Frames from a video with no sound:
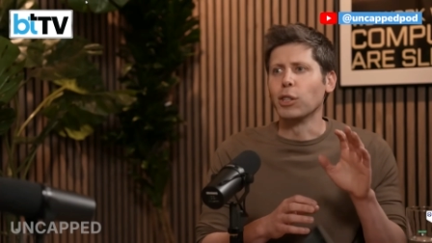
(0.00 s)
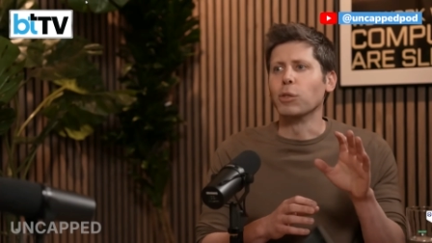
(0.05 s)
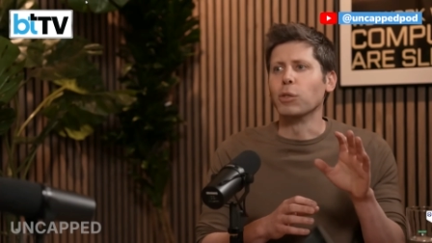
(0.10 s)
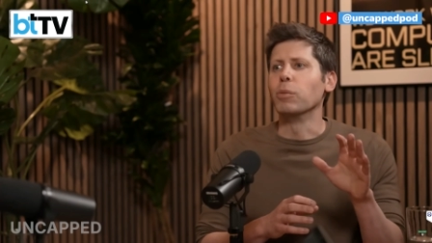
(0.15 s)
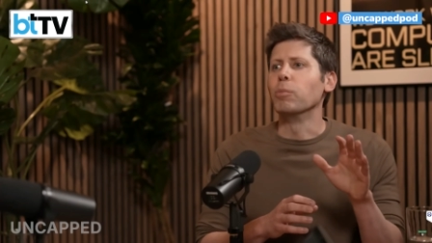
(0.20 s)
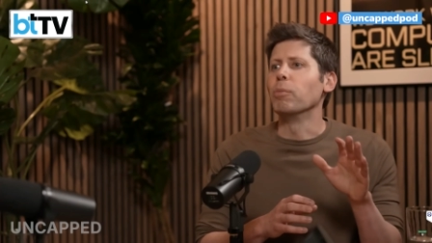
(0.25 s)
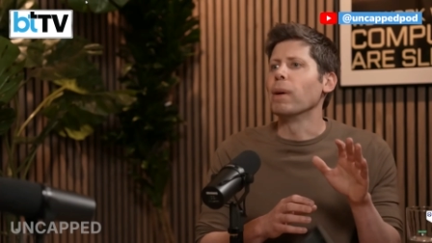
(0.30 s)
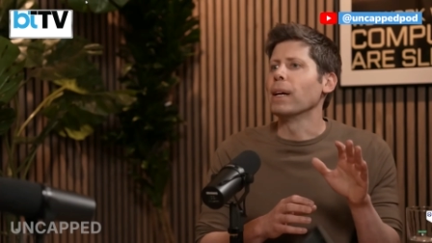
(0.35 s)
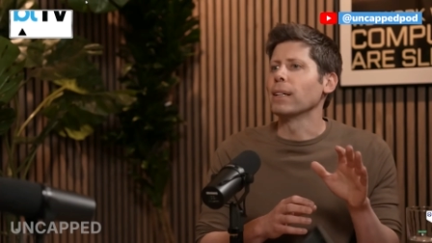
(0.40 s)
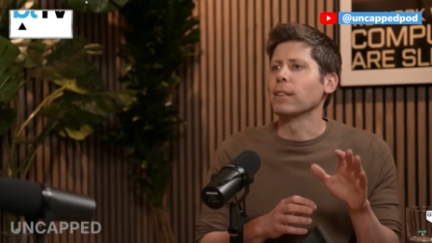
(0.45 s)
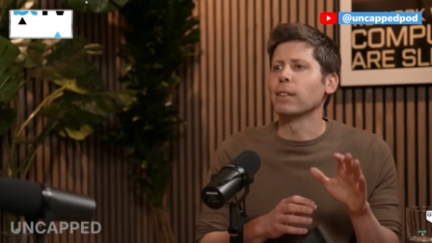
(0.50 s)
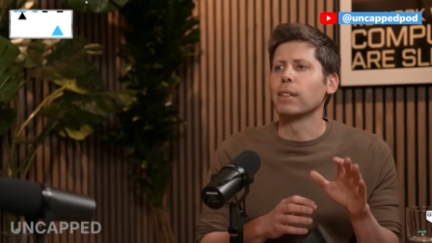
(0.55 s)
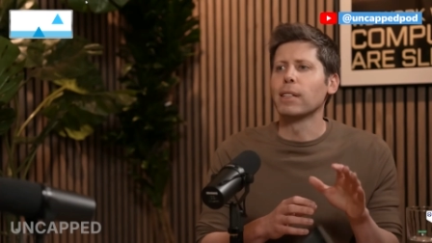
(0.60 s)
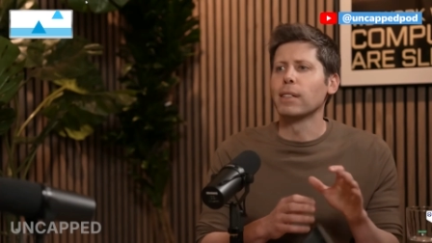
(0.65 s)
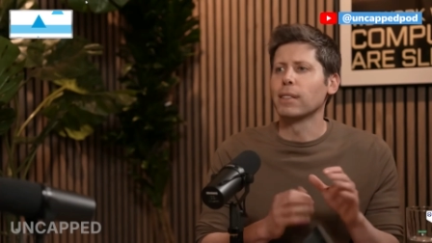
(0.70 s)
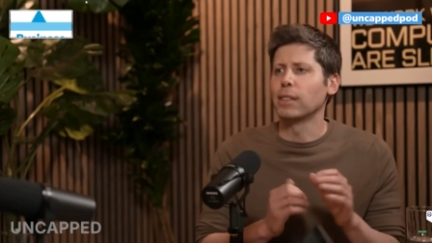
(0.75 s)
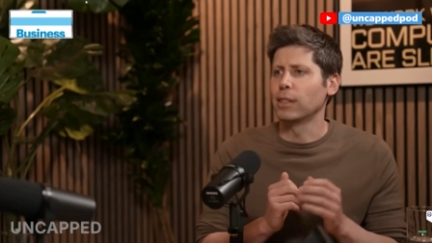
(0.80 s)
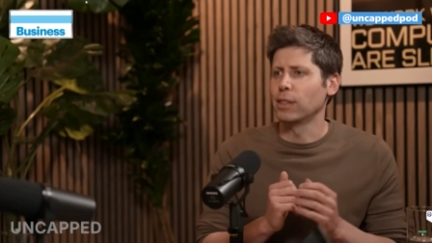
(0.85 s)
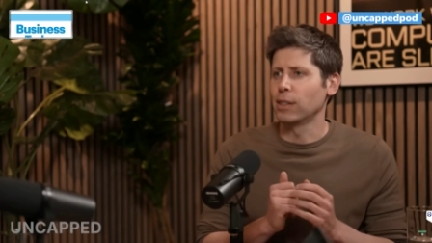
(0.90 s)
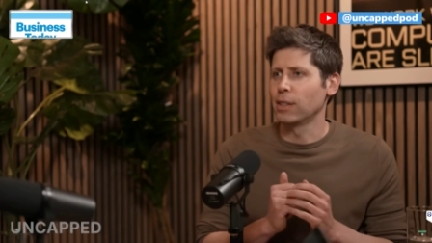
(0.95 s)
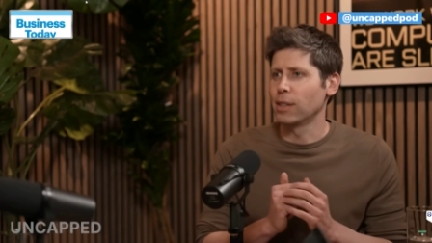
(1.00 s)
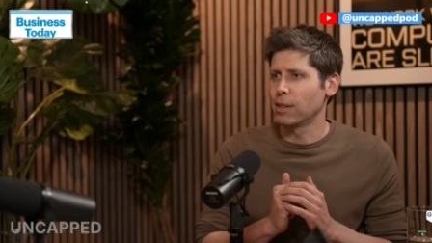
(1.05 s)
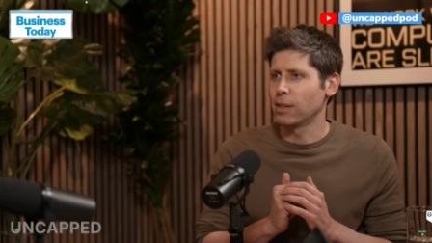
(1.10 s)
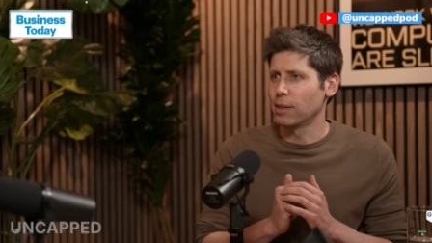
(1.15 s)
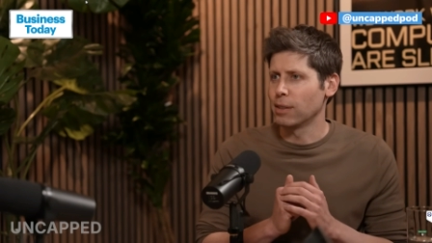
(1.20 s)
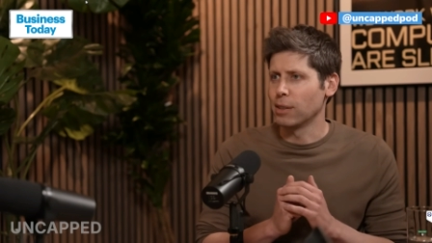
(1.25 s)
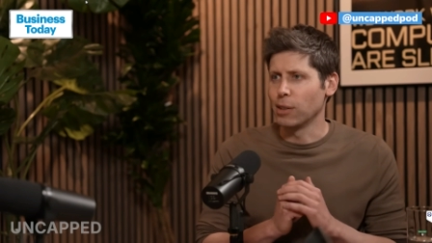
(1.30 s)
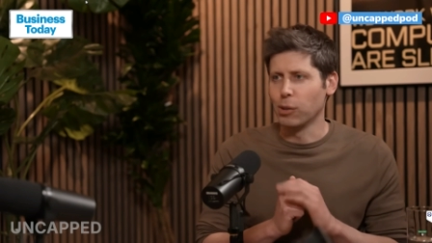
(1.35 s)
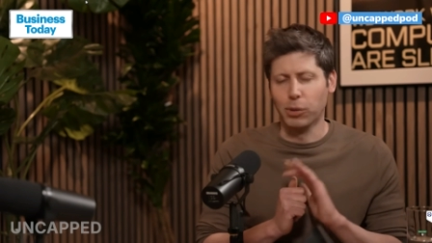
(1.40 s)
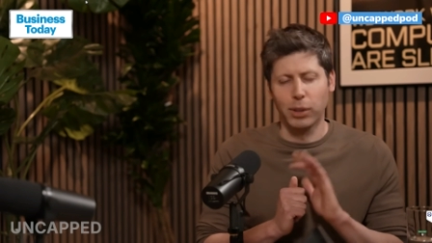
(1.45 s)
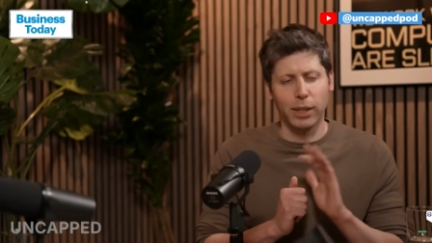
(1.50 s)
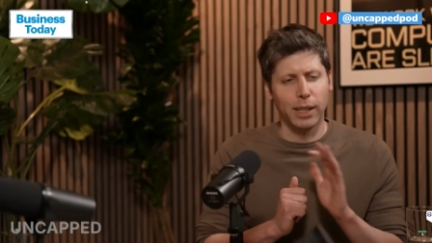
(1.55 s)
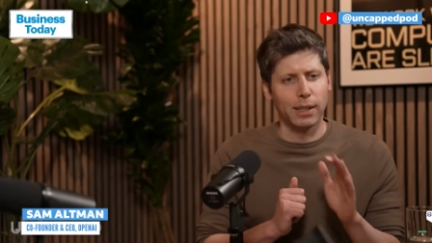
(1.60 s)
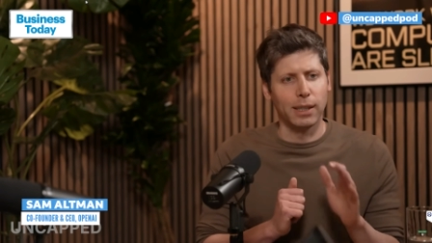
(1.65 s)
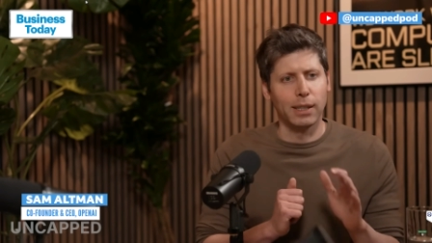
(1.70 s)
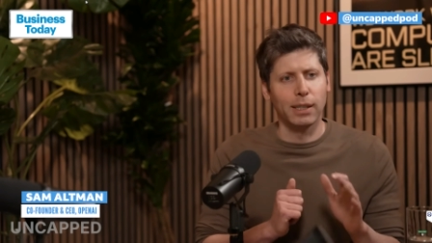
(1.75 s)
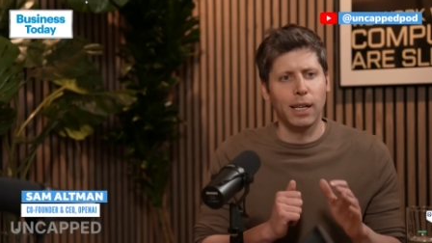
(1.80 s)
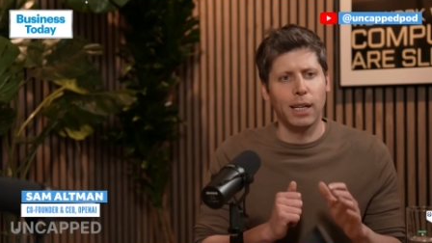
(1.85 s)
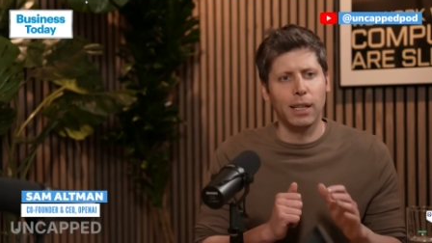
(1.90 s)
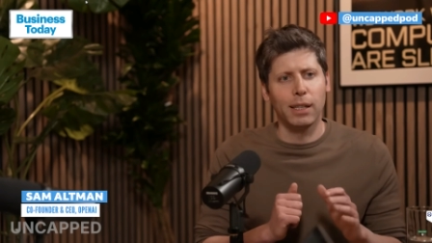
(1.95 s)
you make the decisions. You look at
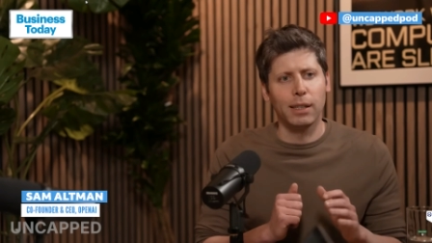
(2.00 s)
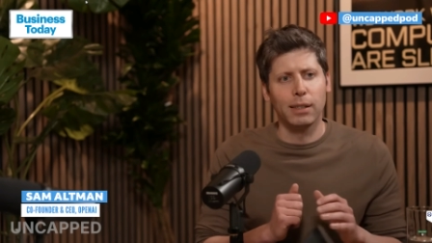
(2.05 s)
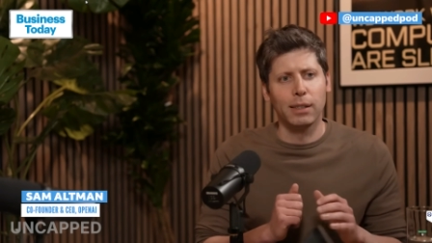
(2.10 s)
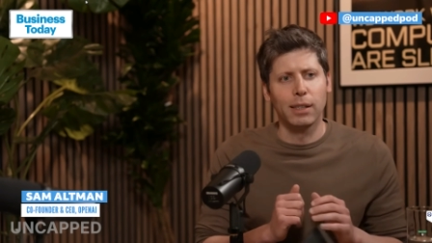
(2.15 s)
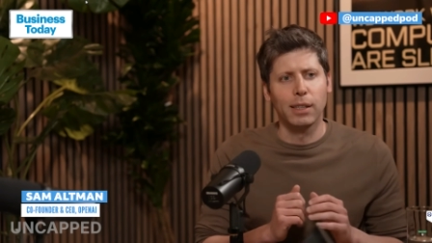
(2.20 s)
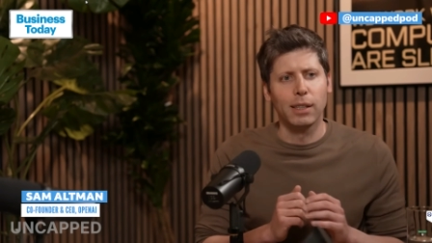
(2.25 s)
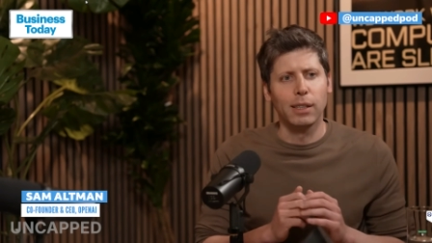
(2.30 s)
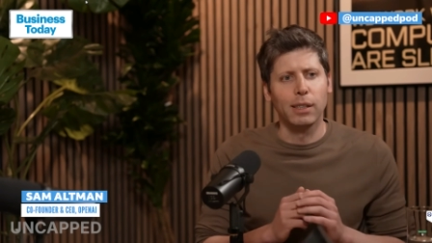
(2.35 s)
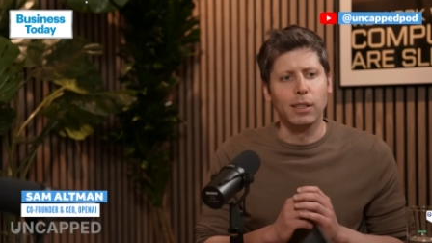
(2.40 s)
the data,